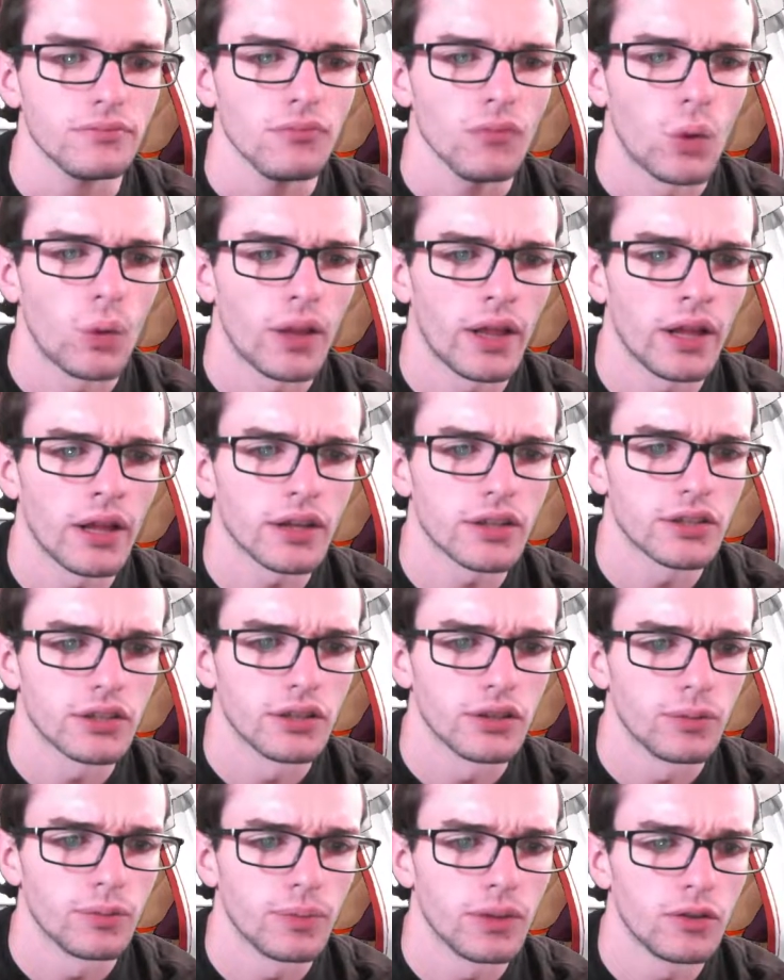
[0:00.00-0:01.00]
Well,
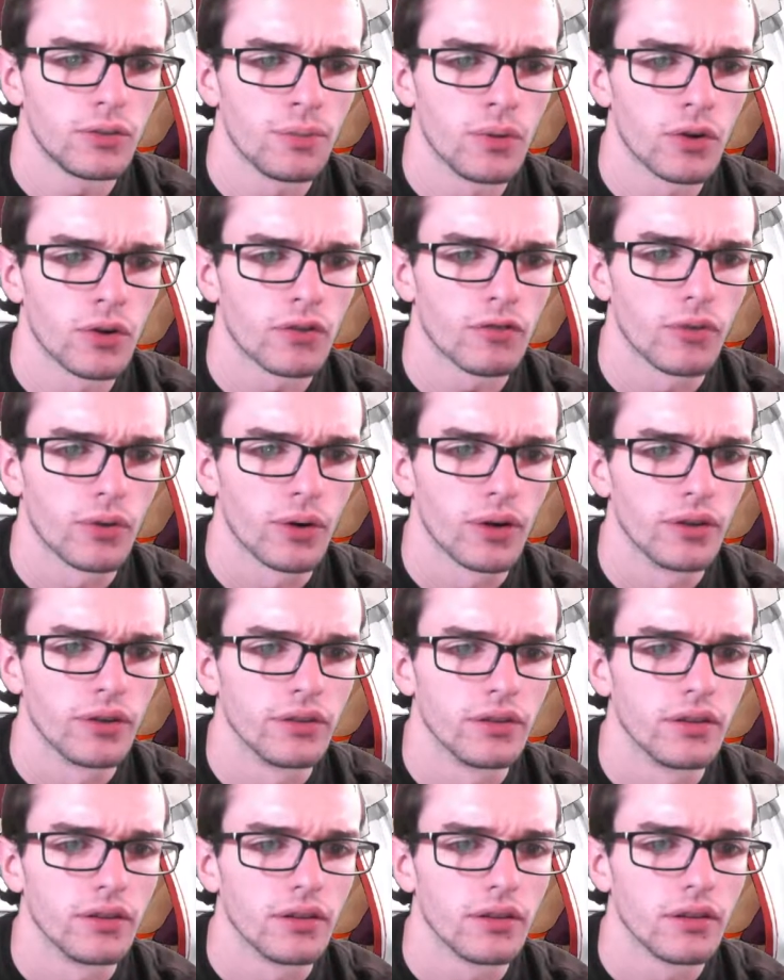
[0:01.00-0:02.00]
actually, Speed Smoke 4
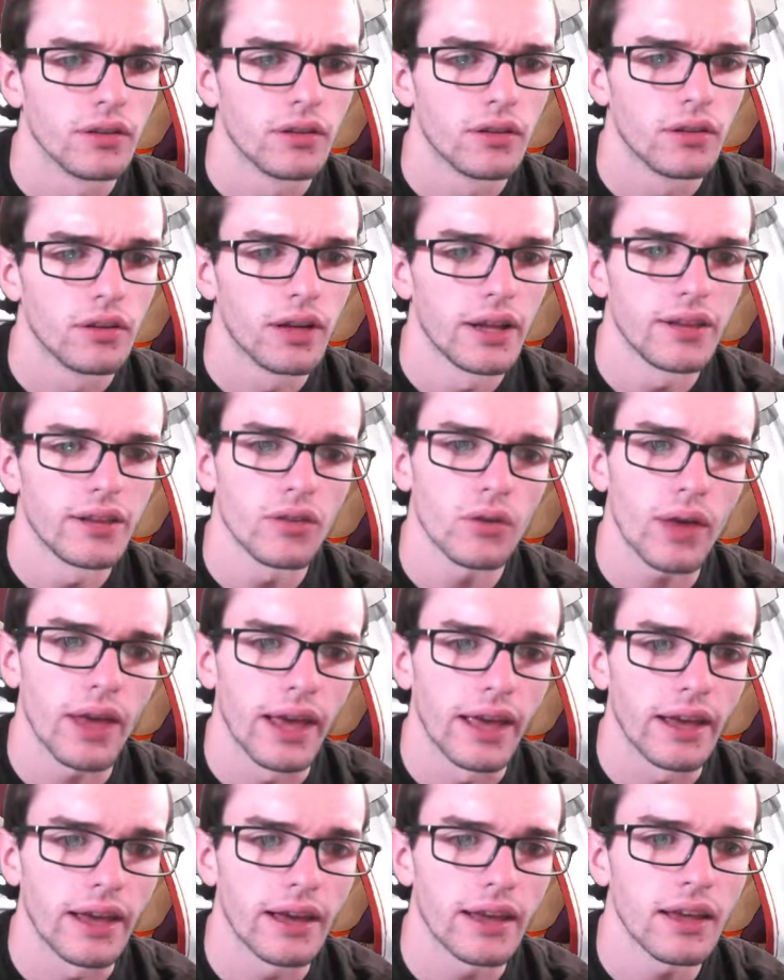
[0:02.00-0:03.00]
isn't... It's
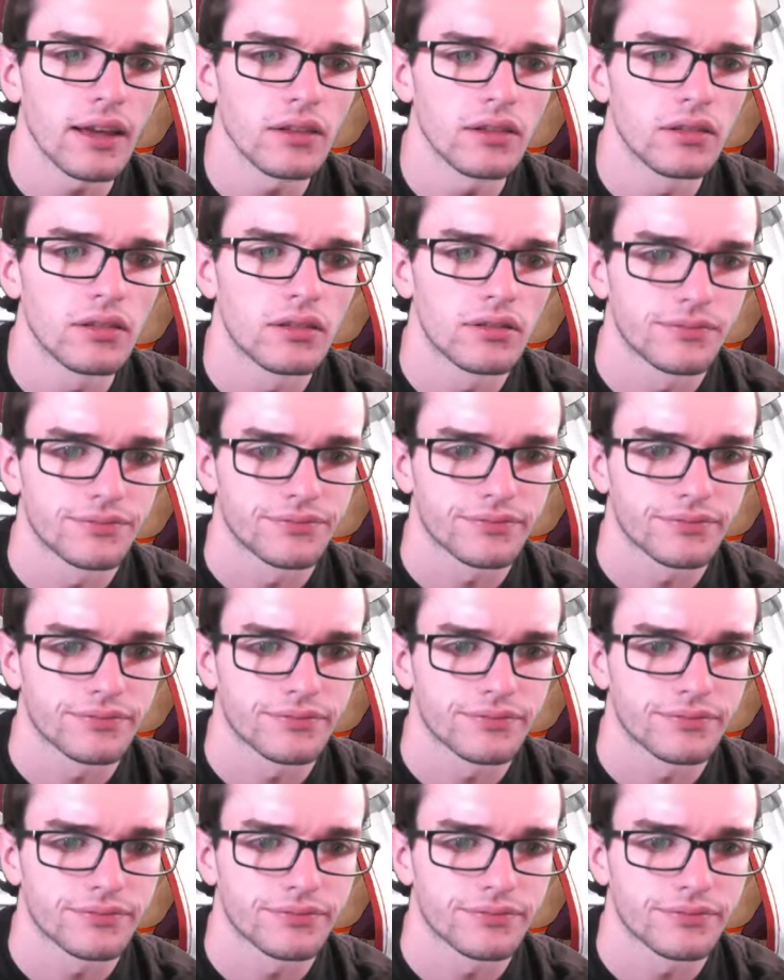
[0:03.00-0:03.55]
okay, I guess.